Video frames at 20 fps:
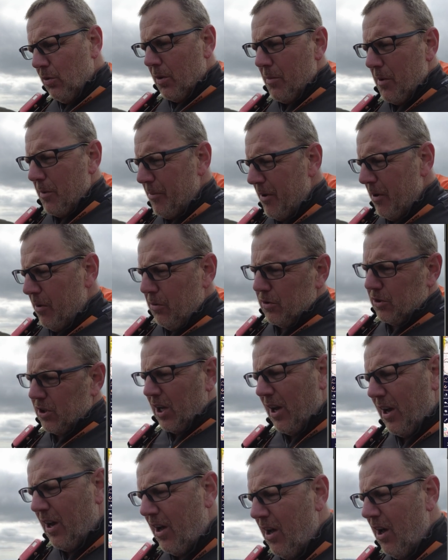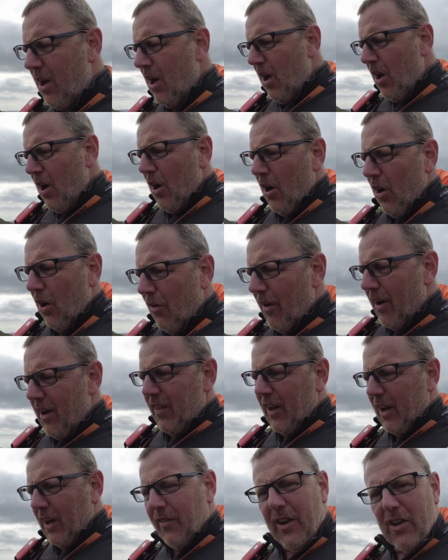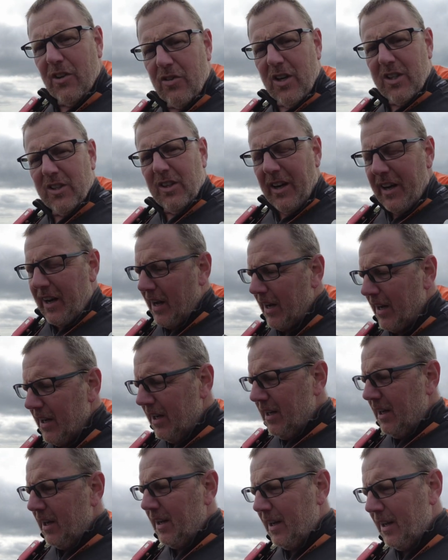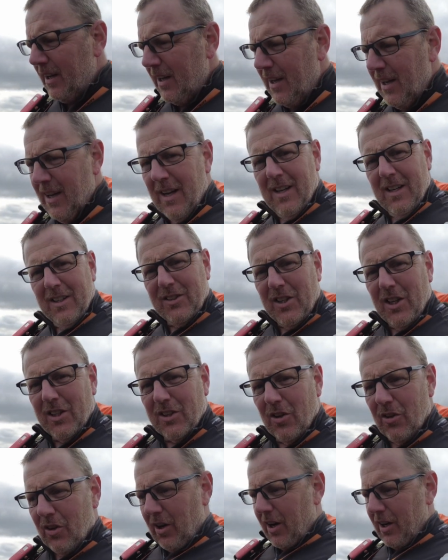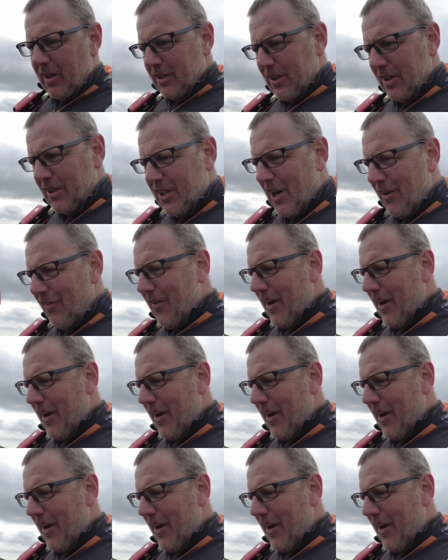automobiles, or anything of interest like that. See you soon, guys. Ciao for